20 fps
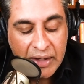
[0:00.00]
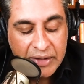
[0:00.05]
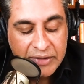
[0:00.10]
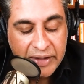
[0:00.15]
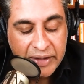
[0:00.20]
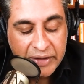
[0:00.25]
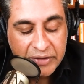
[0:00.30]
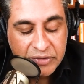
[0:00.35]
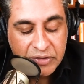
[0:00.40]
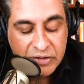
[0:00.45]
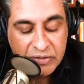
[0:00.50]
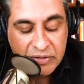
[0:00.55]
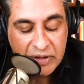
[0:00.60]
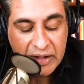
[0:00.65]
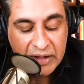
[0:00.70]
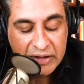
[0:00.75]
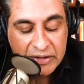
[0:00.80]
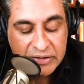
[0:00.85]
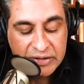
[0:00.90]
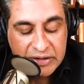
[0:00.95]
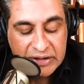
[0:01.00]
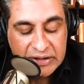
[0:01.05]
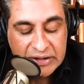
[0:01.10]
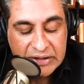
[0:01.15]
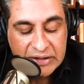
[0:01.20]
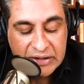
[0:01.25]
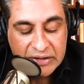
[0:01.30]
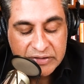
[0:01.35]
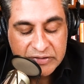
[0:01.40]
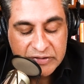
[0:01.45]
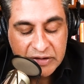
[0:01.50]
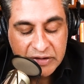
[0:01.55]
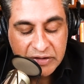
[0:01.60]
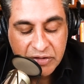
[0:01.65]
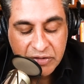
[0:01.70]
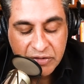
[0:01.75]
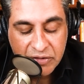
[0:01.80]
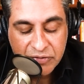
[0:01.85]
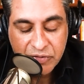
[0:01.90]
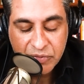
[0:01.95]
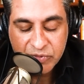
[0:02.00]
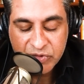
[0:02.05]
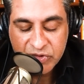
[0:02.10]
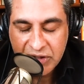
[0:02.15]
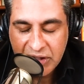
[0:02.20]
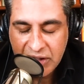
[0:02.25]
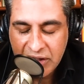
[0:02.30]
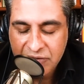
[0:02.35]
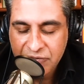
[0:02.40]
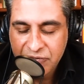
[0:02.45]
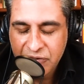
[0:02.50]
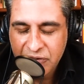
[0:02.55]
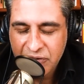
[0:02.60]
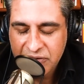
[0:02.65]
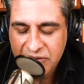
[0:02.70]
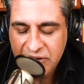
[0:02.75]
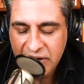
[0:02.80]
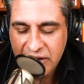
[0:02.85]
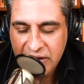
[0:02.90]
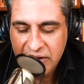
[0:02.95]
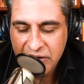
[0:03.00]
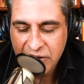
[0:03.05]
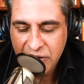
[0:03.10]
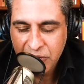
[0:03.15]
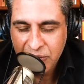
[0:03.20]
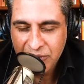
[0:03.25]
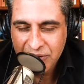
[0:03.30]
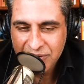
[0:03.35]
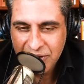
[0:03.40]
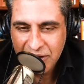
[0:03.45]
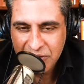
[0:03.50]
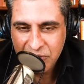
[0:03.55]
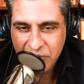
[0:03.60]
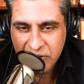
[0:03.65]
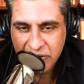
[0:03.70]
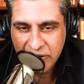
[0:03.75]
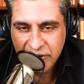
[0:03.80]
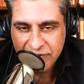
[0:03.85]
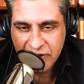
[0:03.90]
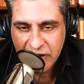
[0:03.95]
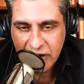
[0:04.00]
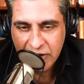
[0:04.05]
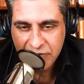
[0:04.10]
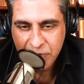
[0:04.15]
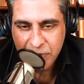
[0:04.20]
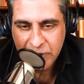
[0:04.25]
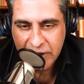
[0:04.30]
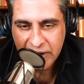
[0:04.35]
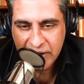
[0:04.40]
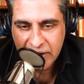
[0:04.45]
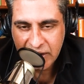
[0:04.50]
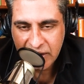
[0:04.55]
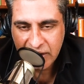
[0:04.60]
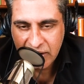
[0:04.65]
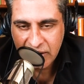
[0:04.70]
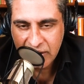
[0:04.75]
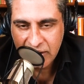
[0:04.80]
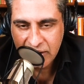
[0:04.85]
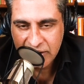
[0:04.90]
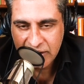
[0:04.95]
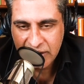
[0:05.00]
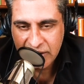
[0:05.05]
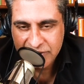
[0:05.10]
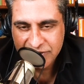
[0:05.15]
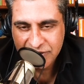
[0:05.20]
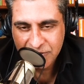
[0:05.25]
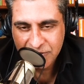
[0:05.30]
Dr. Tina Sindher from Stanford, thank you, and we'd love to have you back out again